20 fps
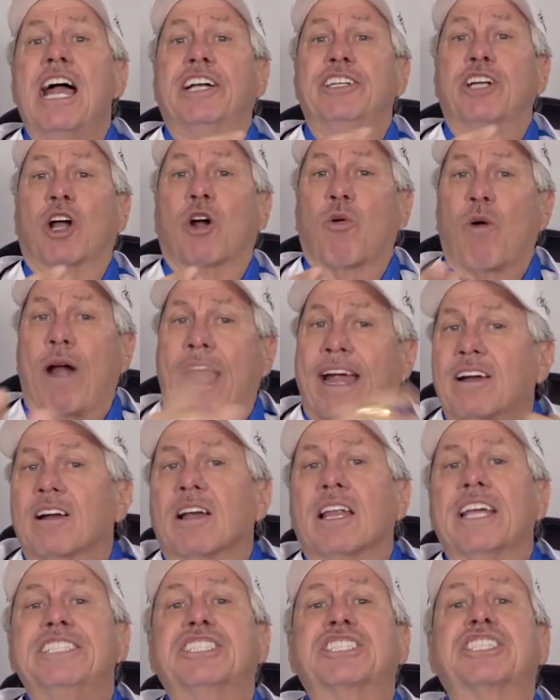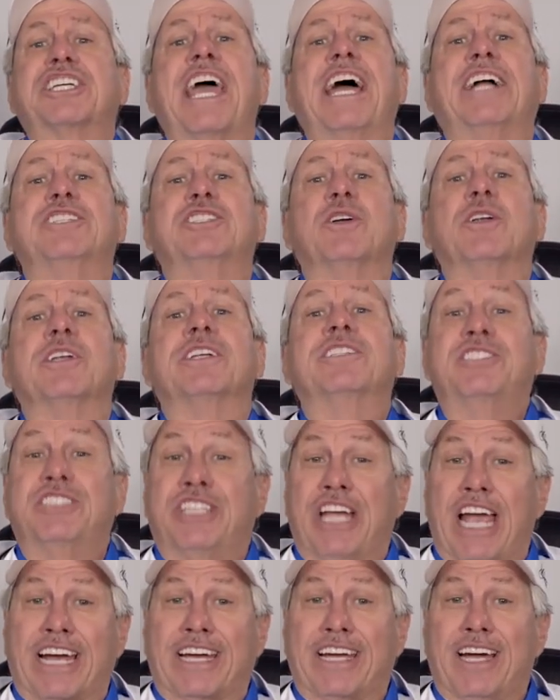and your regularly scheduled
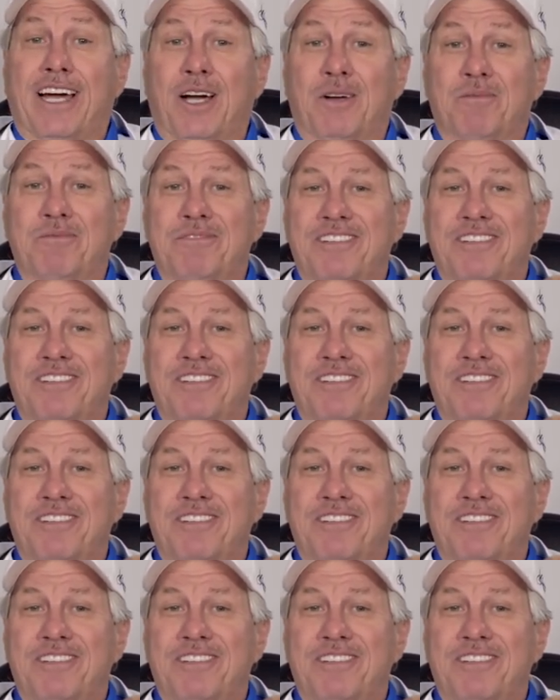checkup.